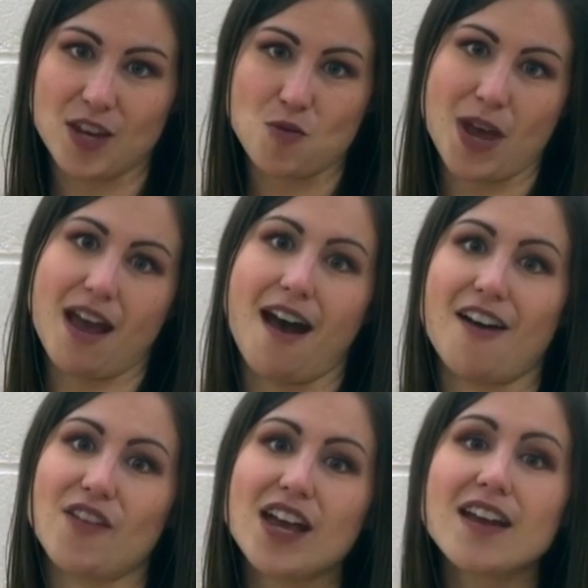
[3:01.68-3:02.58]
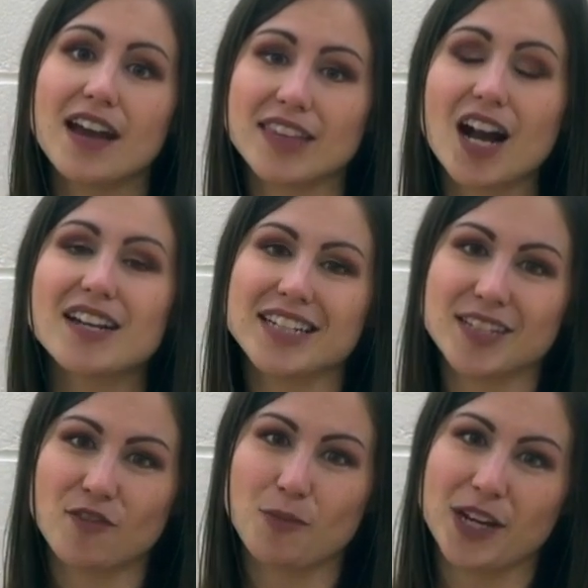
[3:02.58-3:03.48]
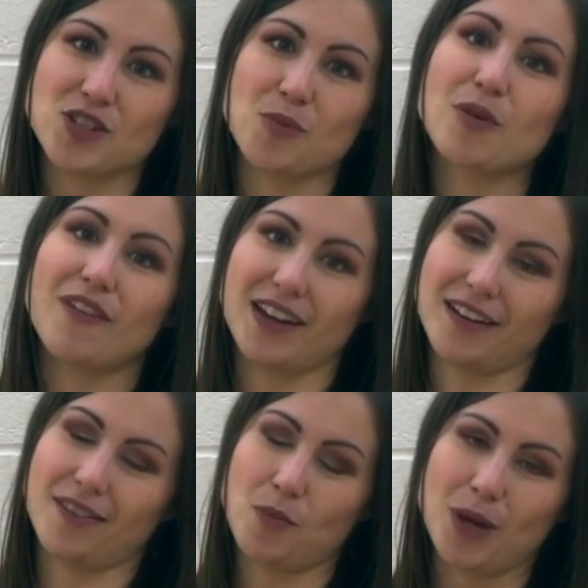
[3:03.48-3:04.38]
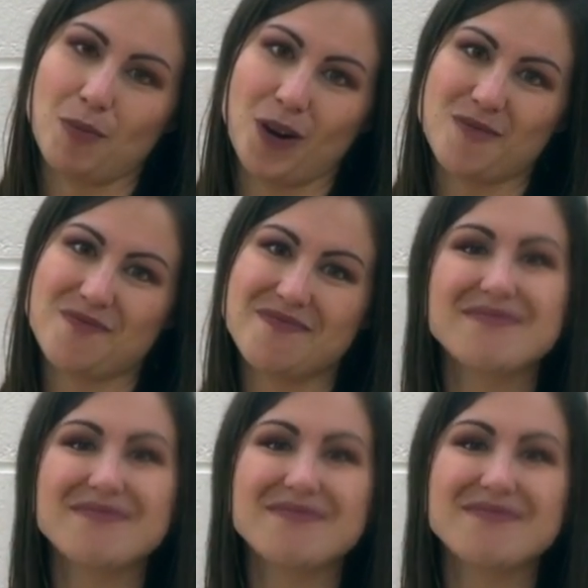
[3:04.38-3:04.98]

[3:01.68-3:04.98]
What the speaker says: that you may have at the contact information provided in the paper.